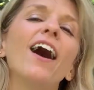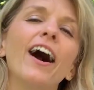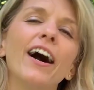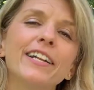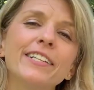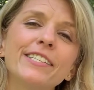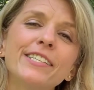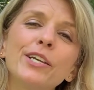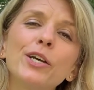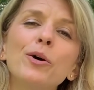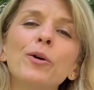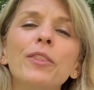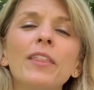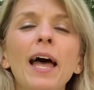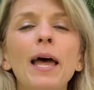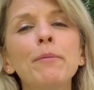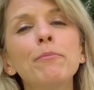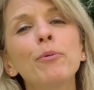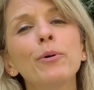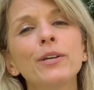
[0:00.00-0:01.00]
Until
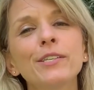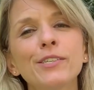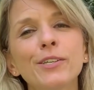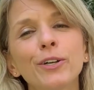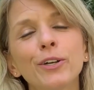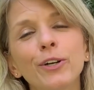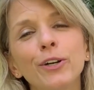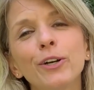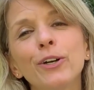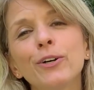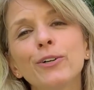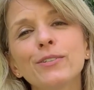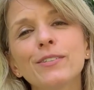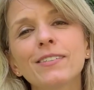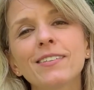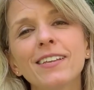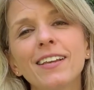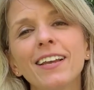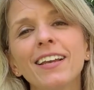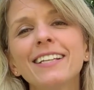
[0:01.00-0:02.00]
then, boys and
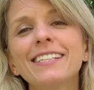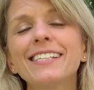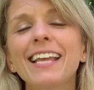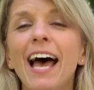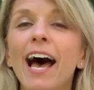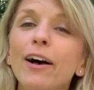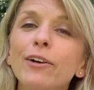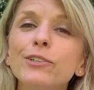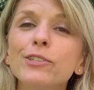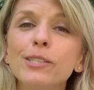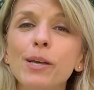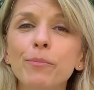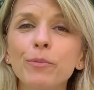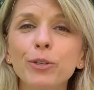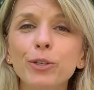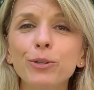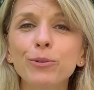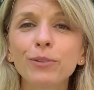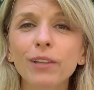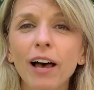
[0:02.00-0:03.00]
girls, tell
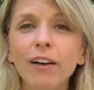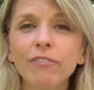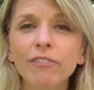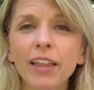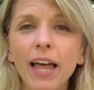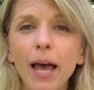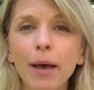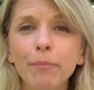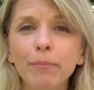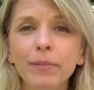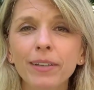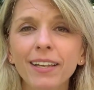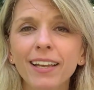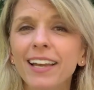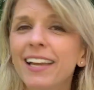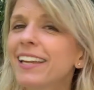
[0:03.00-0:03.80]
someone you love them.